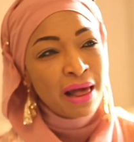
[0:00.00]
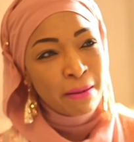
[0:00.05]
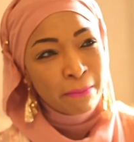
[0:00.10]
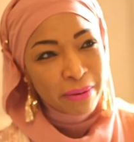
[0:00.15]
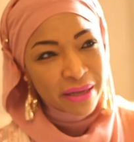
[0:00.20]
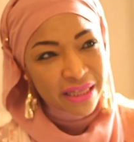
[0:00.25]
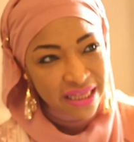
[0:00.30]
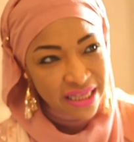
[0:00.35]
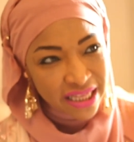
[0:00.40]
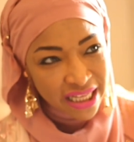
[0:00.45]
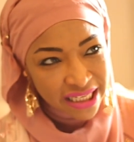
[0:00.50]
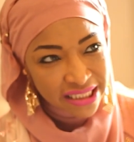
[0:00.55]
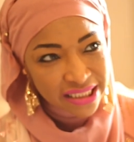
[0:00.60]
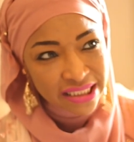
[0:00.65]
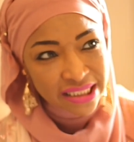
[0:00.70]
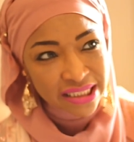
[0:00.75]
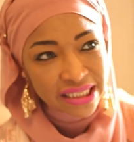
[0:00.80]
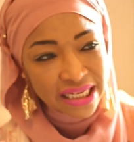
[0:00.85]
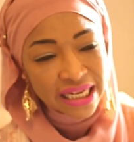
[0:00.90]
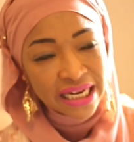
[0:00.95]
But
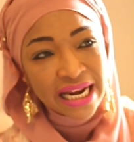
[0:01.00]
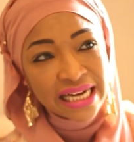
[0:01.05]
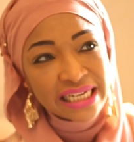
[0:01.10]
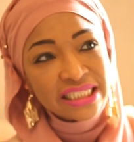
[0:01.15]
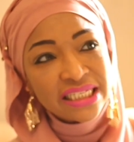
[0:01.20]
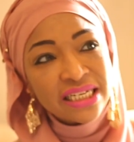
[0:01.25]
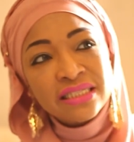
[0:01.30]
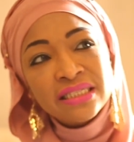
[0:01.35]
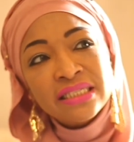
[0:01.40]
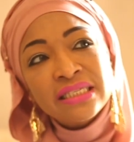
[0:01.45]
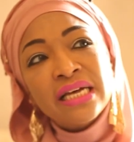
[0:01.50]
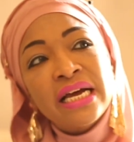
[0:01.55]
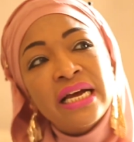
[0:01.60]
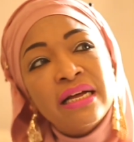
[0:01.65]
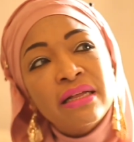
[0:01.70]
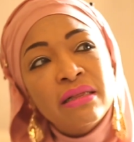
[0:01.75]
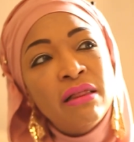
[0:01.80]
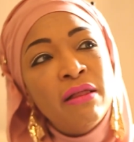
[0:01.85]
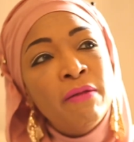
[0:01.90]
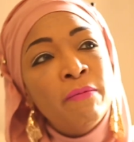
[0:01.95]
this election
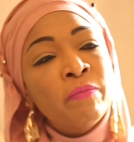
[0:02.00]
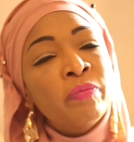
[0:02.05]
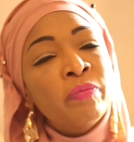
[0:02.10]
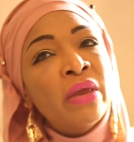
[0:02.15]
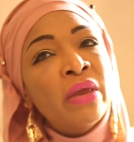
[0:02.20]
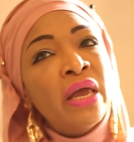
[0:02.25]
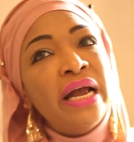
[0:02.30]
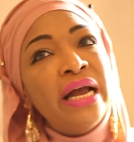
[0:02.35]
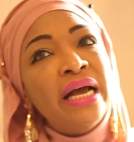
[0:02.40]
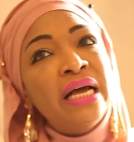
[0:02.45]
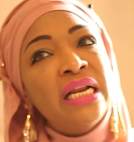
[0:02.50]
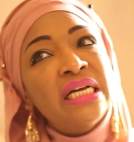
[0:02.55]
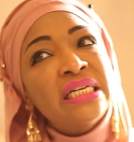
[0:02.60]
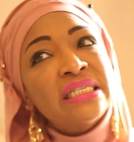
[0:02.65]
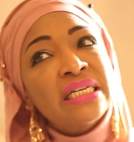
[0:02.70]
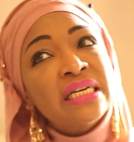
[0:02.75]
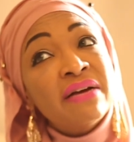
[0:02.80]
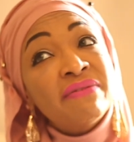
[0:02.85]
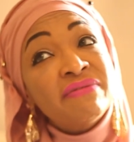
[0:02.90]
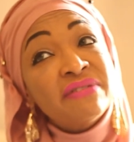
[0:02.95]
cycle, it is,
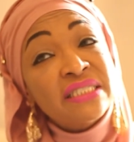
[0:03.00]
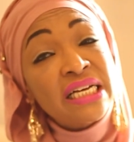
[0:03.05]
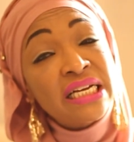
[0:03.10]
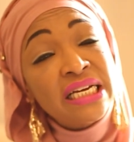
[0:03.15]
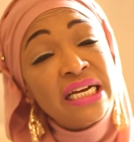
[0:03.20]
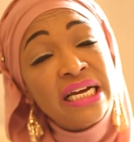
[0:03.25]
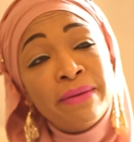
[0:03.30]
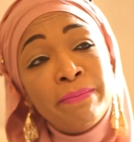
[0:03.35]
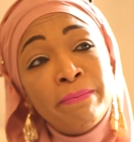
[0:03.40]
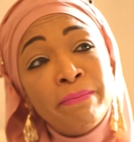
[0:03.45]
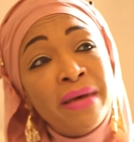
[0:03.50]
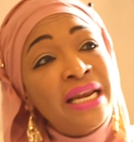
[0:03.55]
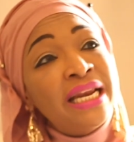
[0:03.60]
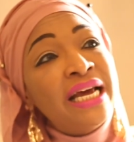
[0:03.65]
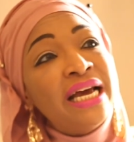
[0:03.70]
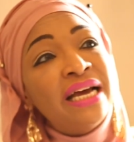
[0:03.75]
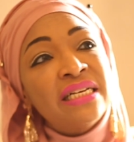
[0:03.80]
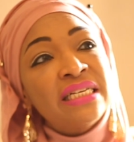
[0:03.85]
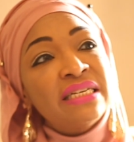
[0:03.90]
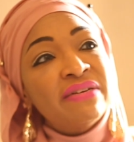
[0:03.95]
and I've said it in
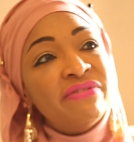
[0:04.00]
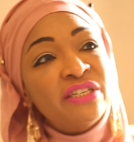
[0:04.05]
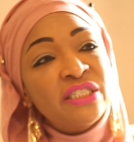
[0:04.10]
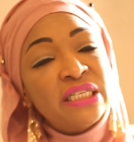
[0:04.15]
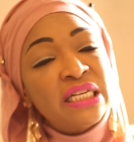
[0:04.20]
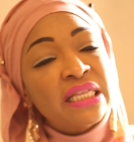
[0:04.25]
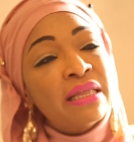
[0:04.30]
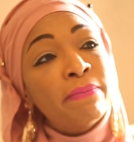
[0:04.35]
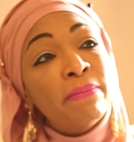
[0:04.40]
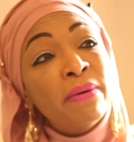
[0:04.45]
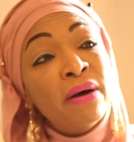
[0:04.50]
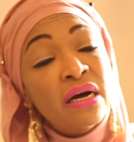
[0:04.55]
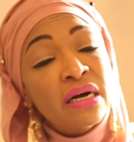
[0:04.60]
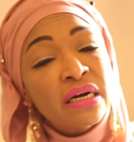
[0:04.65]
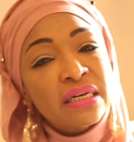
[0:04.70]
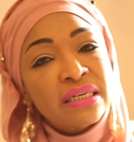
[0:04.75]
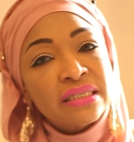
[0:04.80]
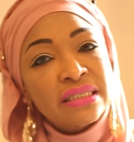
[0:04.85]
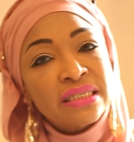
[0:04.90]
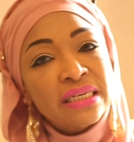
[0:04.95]
many interviews in the
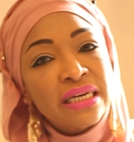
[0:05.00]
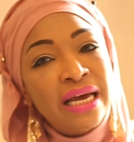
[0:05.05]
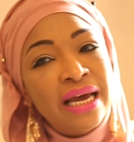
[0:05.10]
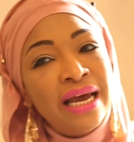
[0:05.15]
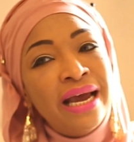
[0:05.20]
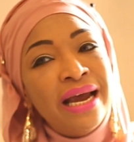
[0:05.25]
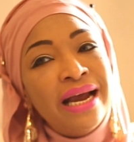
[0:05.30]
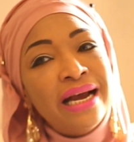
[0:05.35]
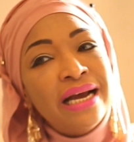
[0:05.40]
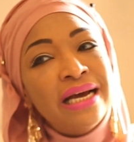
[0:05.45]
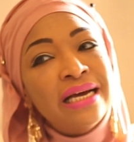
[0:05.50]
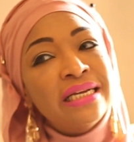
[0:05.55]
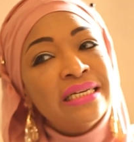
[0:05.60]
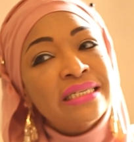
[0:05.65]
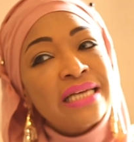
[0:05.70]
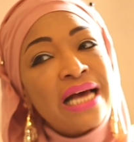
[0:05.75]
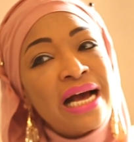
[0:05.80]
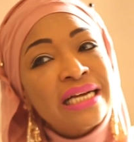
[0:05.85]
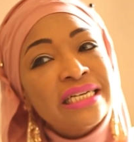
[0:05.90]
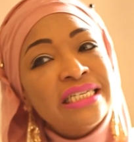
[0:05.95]
past, it
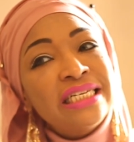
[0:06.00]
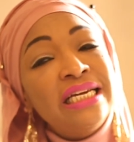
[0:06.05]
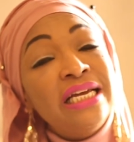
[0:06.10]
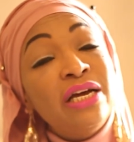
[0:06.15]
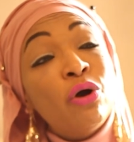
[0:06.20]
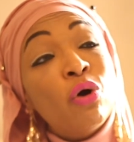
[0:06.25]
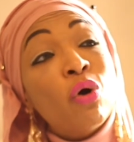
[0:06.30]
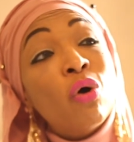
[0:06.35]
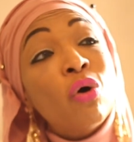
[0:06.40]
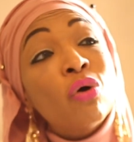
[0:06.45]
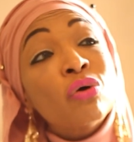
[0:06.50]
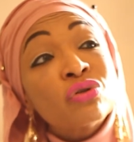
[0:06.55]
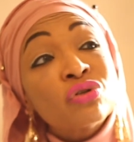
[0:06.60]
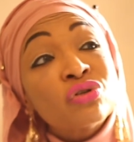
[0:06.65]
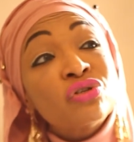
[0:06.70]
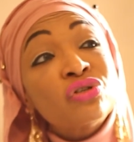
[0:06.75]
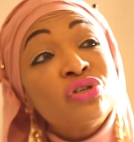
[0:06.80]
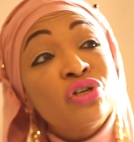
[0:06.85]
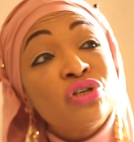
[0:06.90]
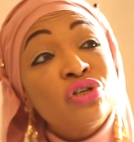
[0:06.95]
is actually
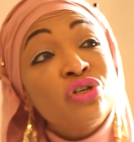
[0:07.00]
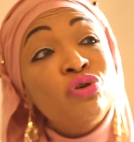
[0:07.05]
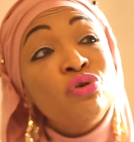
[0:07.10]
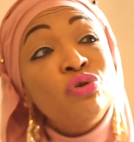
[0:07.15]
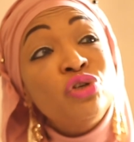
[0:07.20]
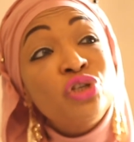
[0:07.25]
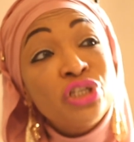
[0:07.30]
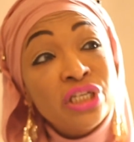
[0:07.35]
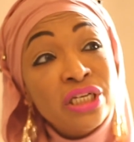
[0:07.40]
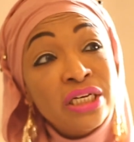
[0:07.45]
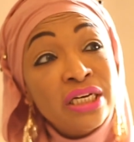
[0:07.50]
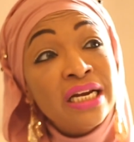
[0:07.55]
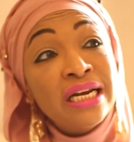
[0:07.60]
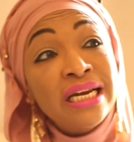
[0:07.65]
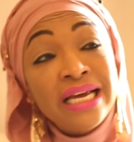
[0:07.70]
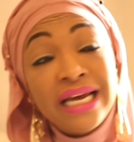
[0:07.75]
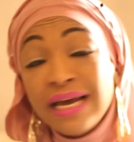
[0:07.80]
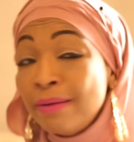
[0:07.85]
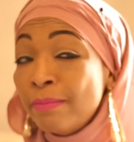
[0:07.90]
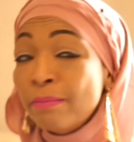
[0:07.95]

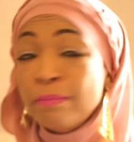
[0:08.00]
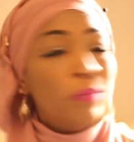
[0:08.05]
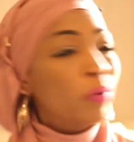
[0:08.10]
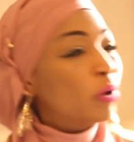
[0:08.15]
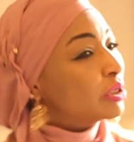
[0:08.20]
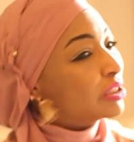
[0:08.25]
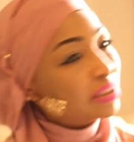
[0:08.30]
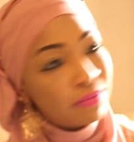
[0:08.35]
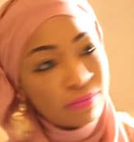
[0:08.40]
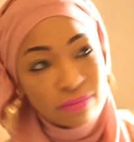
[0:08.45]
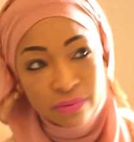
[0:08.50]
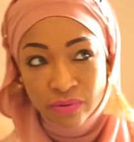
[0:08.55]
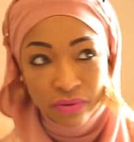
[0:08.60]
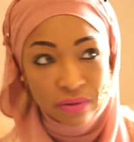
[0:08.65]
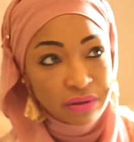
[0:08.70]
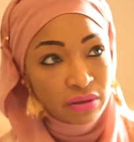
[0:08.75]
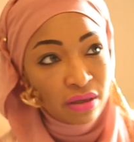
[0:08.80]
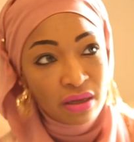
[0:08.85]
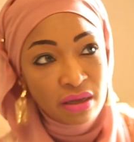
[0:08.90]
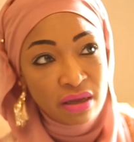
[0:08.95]
constitutionally impossible
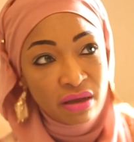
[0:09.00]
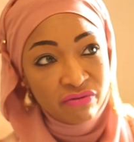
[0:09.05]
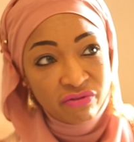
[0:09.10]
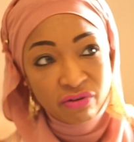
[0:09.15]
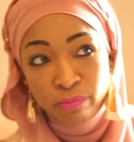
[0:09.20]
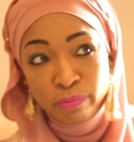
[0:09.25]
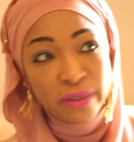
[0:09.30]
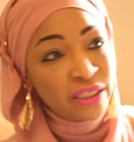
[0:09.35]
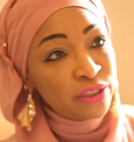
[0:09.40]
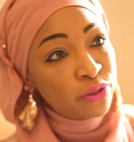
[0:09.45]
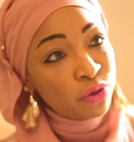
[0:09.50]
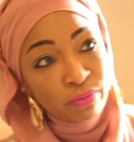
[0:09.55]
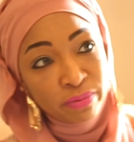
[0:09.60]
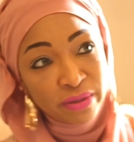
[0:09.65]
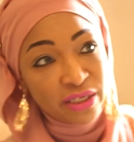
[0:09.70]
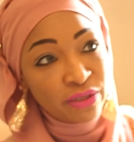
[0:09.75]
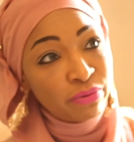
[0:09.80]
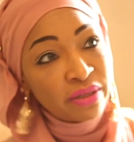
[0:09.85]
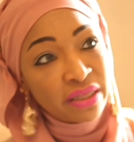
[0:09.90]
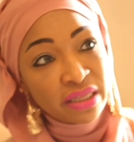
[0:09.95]
for Peter Obi
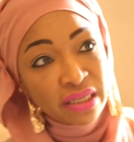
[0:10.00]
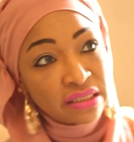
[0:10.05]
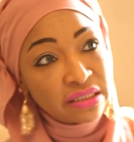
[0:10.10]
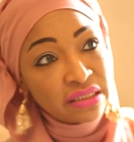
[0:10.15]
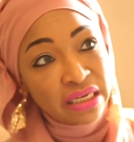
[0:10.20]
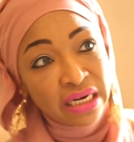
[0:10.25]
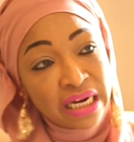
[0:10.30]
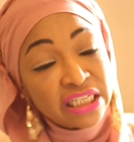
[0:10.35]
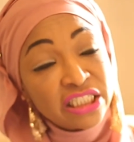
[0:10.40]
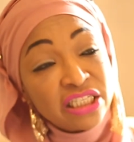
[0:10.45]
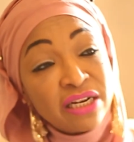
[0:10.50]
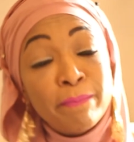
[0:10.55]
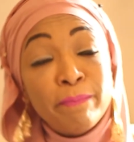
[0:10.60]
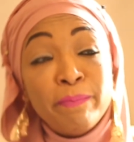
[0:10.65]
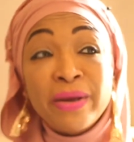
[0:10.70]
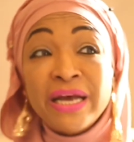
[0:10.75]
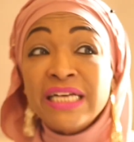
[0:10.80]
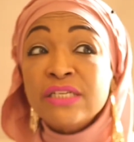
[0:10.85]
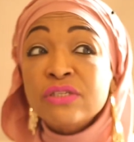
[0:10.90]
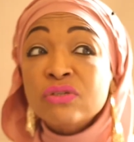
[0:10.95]
to win this election,
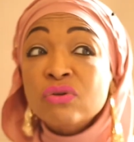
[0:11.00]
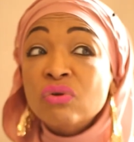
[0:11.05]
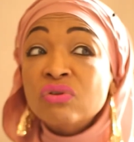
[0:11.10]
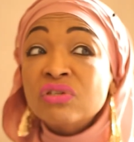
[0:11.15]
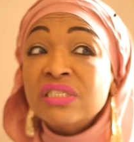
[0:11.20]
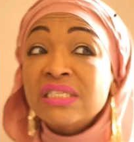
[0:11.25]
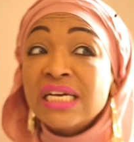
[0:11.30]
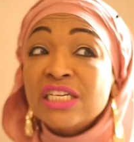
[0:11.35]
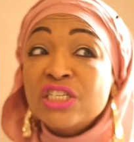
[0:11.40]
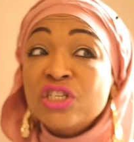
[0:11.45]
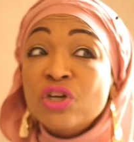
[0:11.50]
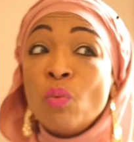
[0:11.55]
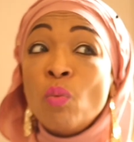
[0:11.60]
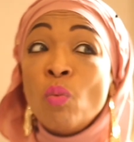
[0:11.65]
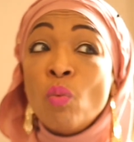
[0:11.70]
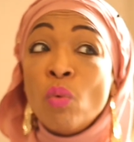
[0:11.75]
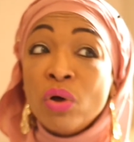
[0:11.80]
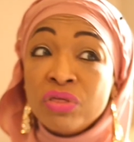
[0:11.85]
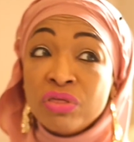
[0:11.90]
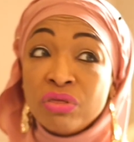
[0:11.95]
based on Section
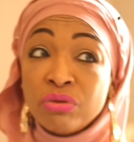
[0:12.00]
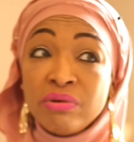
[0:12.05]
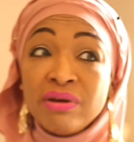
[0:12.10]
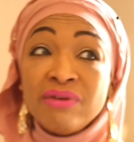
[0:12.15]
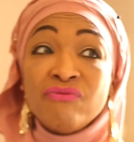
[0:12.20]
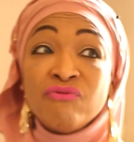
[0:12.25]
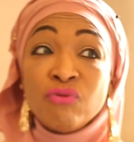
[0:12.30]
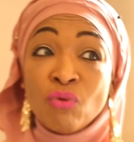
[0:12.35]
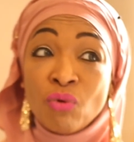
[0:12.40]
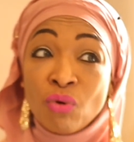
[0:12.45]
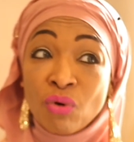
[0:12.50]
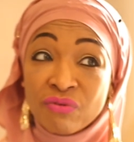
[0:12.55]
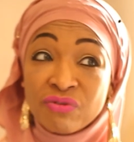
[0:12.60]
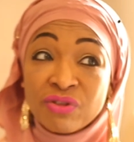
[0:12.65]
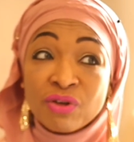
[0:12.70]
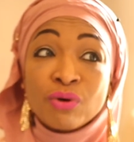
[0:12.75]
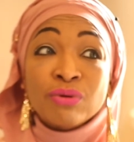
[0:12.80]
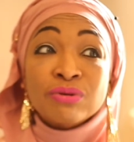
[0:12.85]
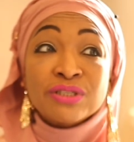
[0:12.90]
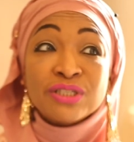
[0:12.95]
134 of the
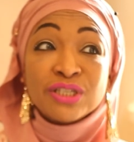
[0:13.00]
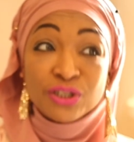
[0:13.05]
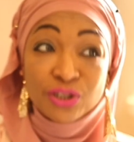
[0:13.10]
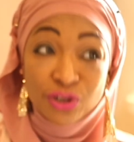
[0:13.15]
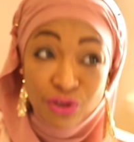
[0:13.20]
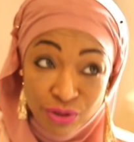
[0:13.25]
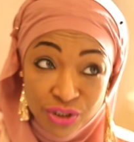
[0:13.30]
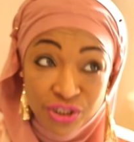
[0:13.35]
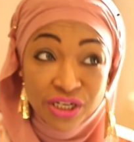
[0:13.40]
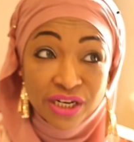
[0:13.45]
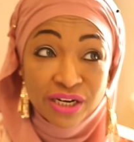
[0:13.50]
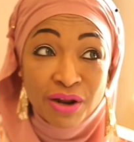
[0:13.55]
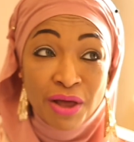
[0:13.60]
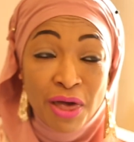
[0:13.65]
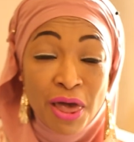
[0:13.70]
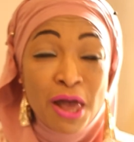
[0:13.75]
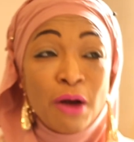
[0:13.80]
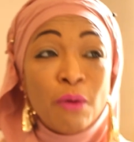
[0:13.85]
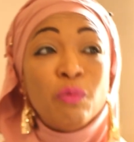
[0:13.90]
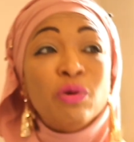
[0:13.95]
Constitution,
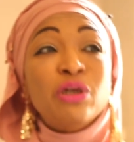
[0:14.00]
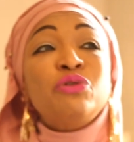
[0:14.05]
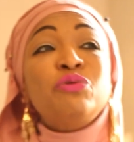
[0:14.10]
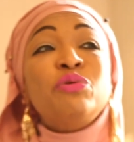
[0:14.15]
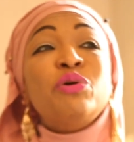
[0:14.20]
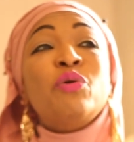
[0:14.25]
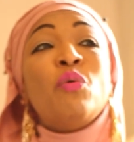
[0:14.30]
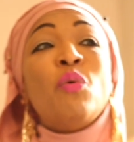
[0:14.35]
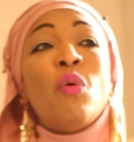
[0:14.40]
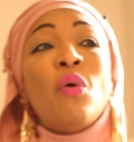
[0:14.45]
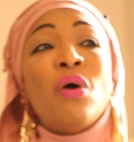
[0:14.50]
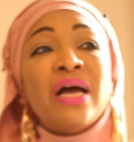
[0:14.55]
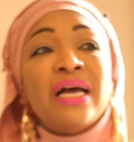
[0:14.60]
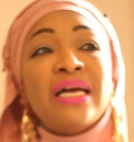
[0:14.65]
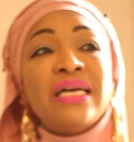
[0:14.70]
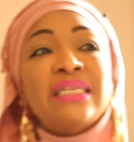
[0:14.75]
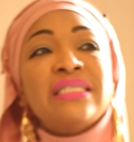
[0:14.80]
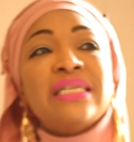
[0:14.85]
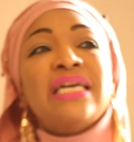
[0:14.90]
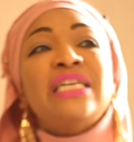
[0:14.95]
which
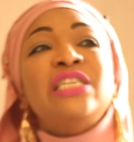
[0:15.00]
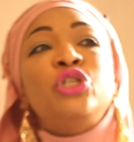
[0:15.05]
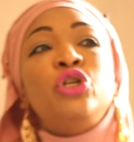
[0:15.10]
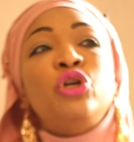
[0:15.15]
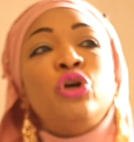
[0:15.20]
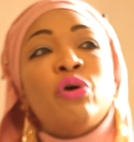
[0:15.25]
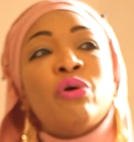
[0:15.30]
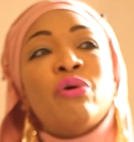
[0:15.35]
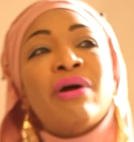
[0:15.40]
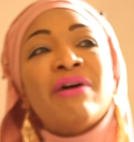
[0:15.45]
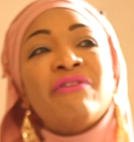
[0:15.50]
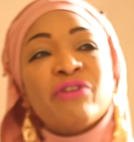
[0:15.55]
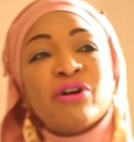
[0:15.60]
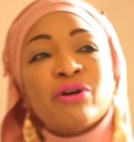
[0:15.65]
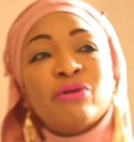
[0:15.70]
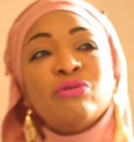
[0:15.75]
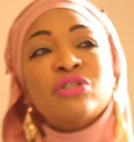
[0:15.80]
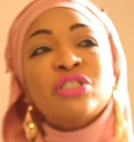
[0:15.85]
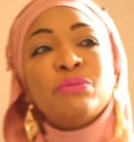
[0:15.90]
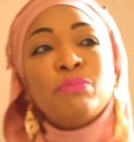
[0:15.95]
requires a
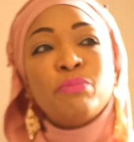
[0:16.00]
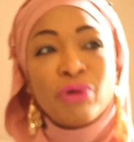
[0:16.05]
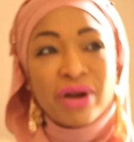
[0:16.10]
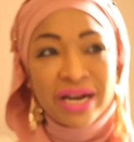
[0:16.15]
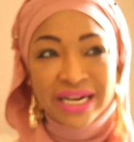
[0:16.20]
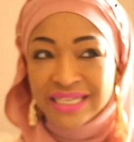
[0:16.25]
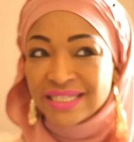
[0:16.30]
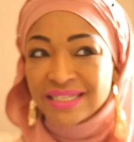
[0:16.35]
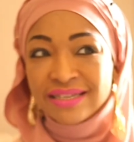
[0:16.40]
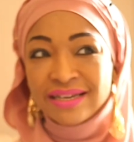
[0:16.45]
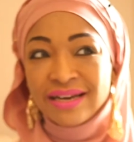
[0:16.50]
geographical spread.